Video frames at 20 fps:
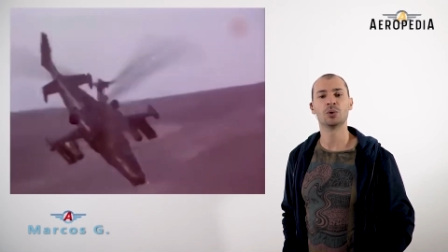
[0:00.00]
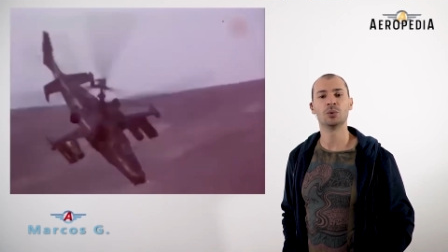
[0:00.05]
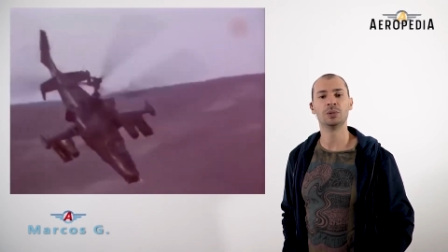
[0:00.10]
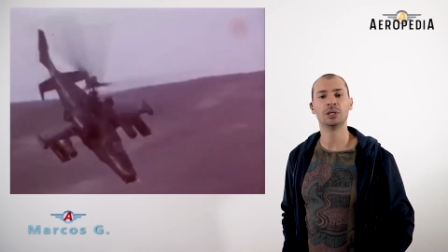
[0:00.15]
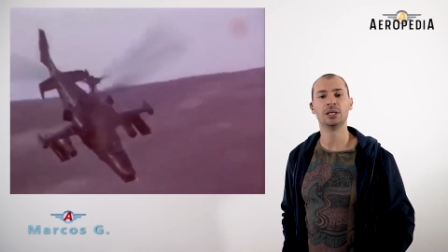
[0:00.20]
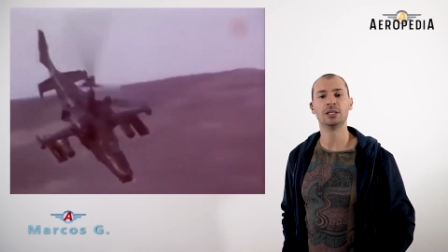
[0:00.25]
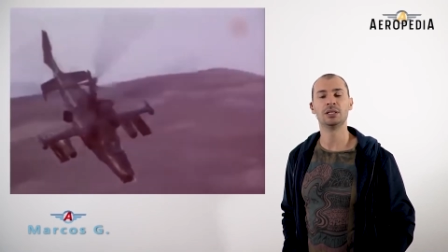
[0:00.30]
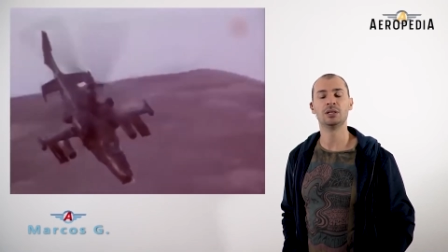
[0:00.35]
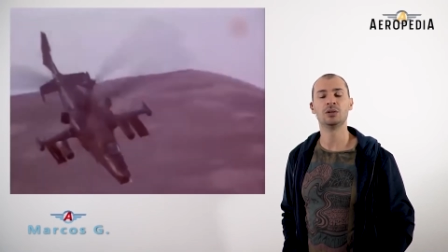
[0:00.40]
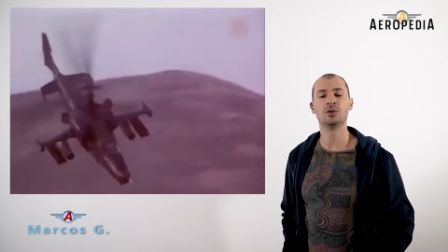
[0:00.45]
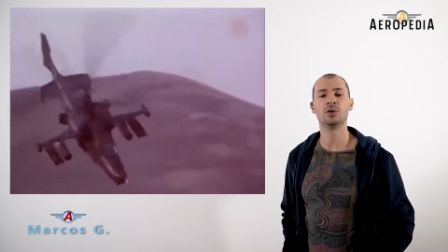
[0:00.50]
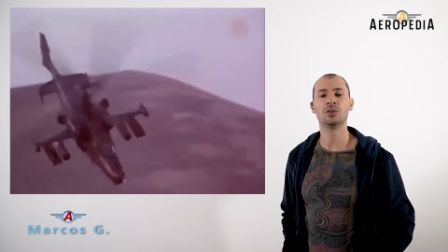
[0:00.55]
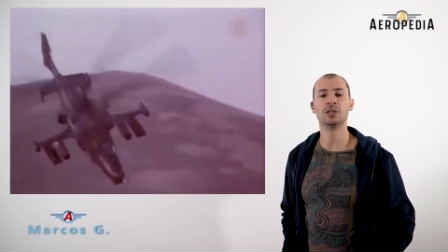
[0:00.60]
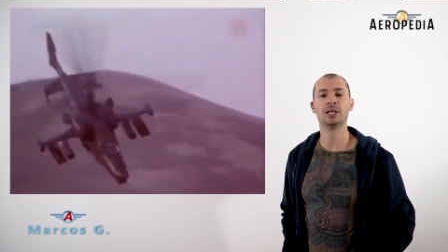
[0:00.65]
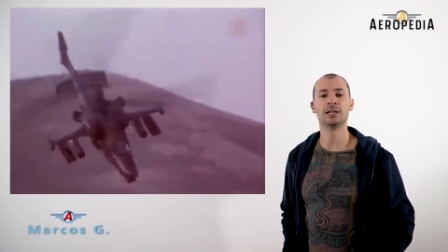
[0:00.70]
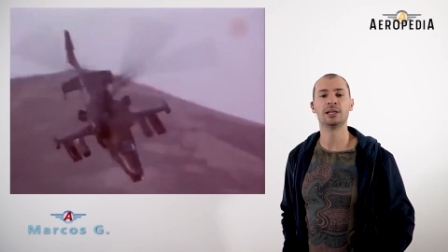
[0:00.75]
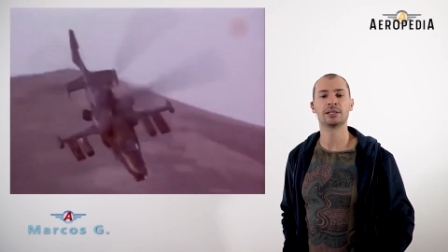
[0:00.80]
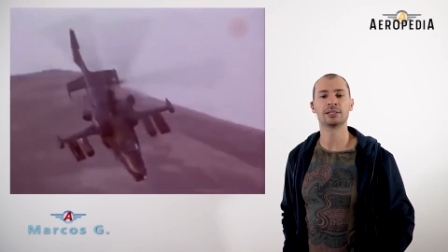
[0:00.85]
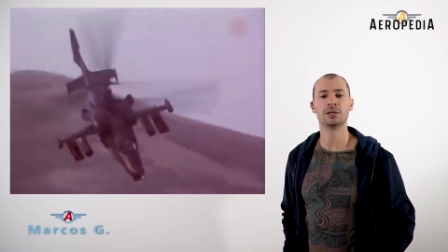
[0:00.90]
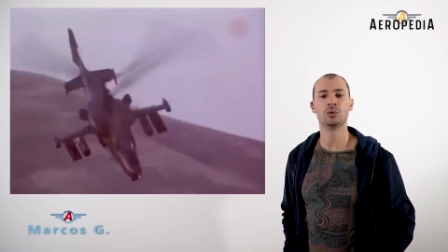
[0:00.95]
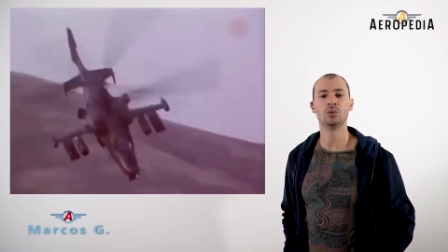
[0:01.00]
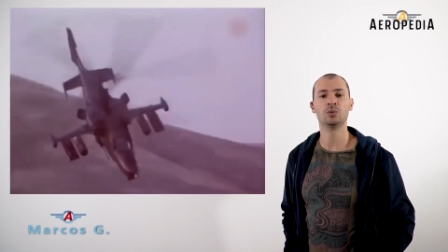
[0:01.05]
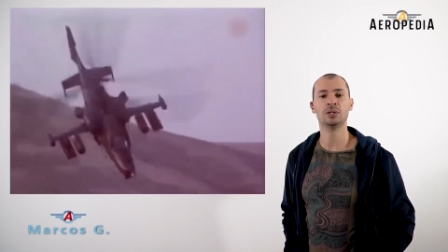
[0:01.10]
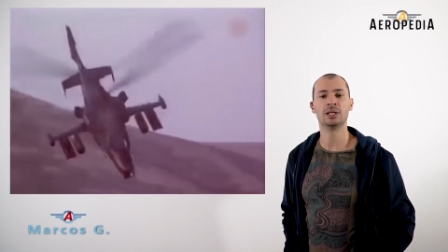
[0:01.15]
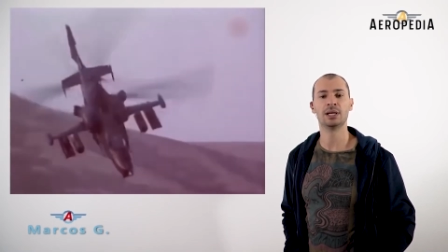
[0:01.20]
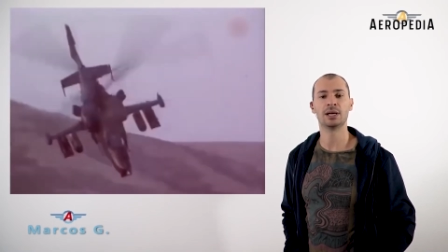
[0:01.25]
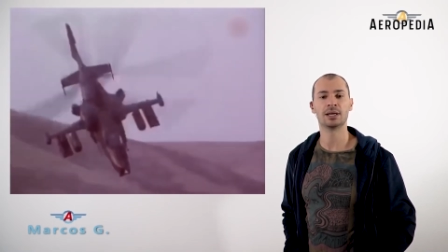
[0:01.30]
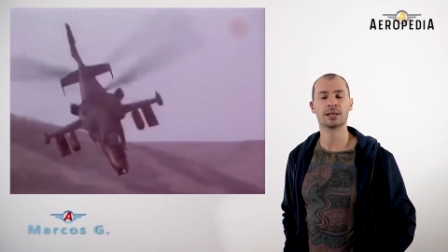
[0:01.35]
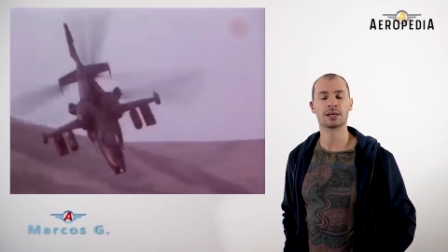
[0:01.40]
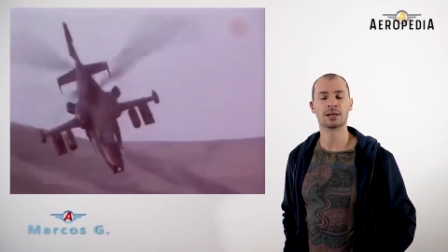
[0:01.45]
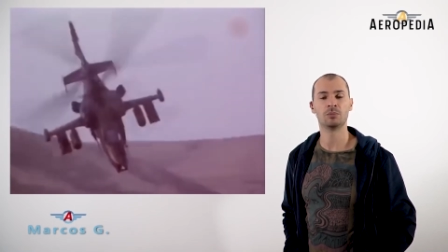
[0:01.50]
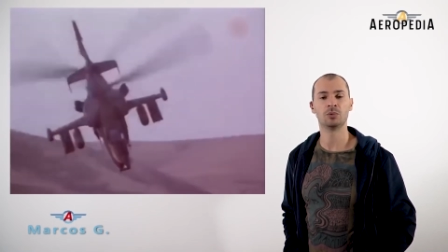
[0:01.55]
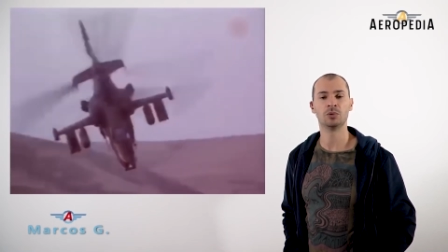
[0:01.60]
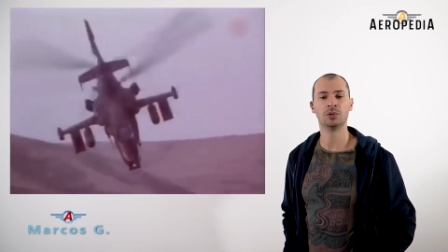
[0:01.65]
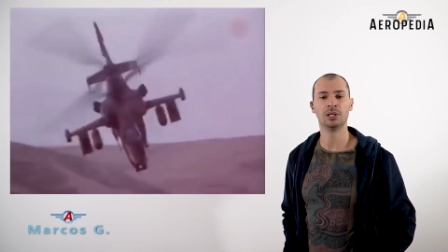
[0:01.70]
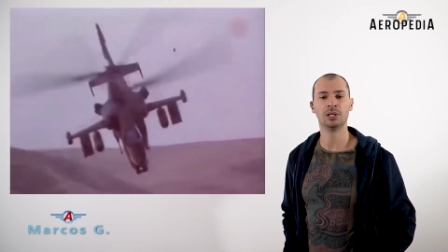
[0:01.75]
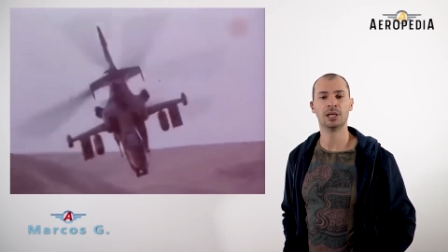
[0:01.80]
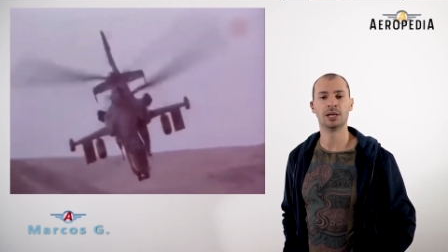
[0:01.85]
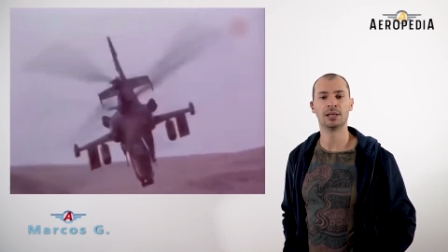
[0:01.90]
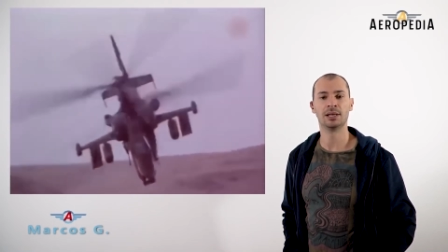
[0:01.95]
of the Second World War, but in
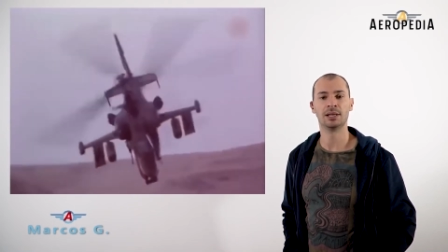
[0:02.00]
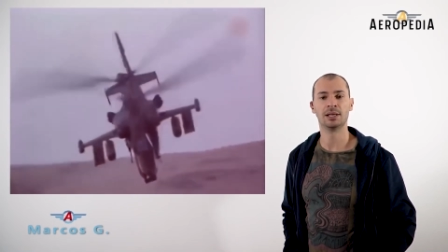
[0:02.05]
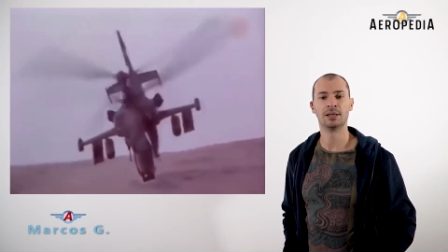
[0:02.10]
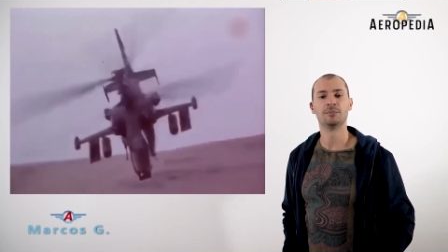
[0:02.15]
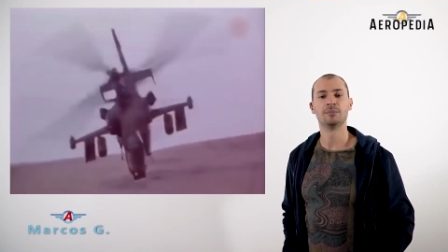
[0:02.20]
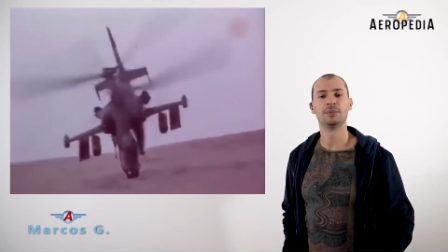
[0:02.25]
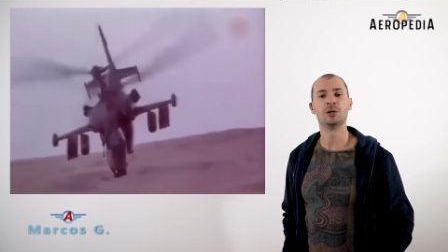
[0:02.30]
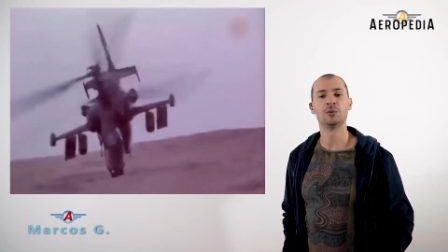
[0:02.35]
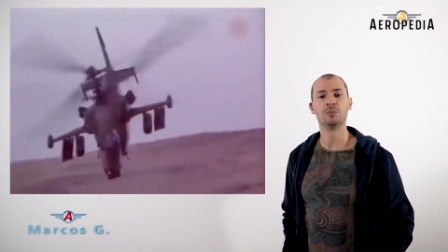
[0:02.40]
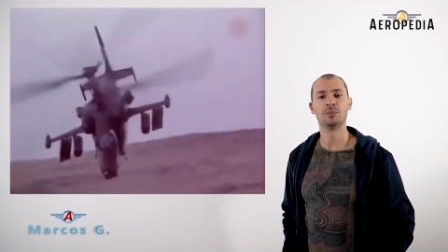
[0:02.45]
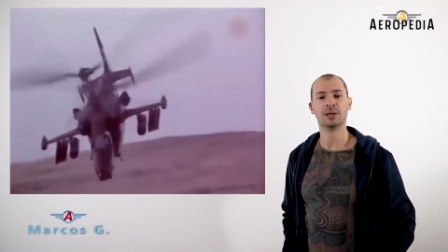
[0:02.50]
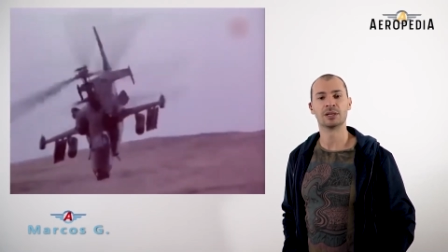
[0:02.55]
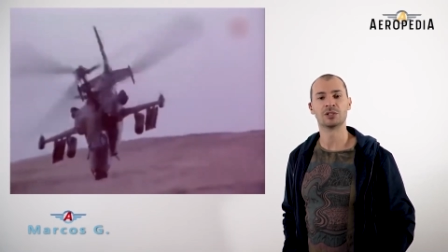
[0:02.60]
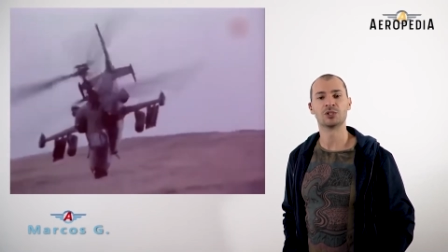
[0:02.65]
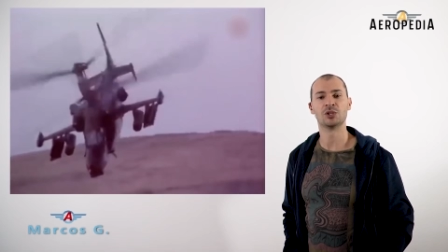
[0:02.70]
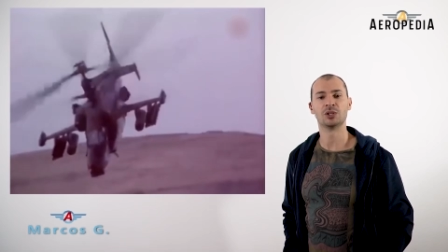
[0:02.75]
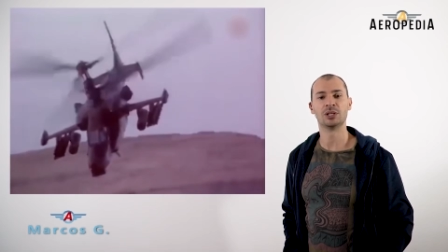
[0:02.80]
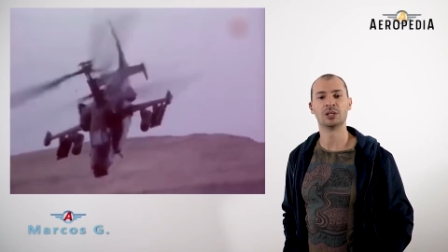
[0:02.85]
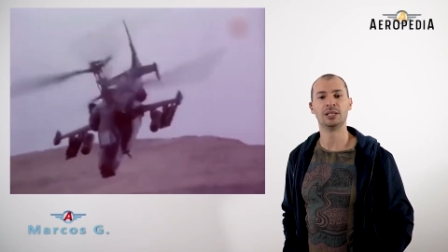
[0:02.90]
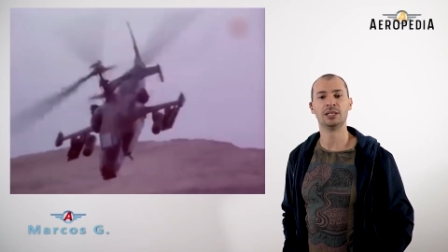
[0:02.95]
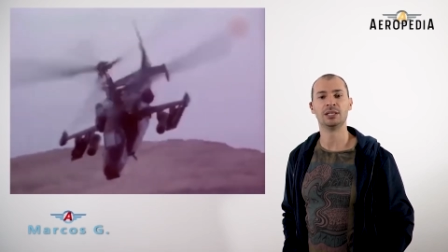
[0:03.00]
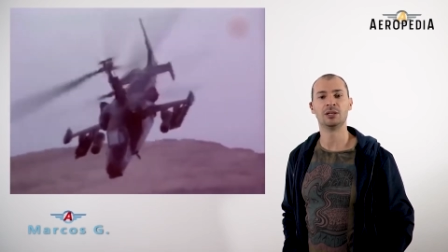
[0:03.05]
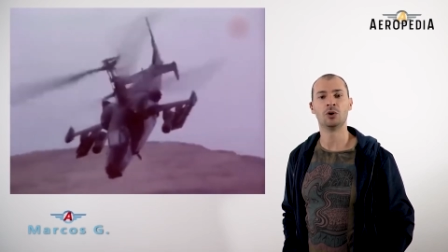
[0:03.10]
a helicopter version,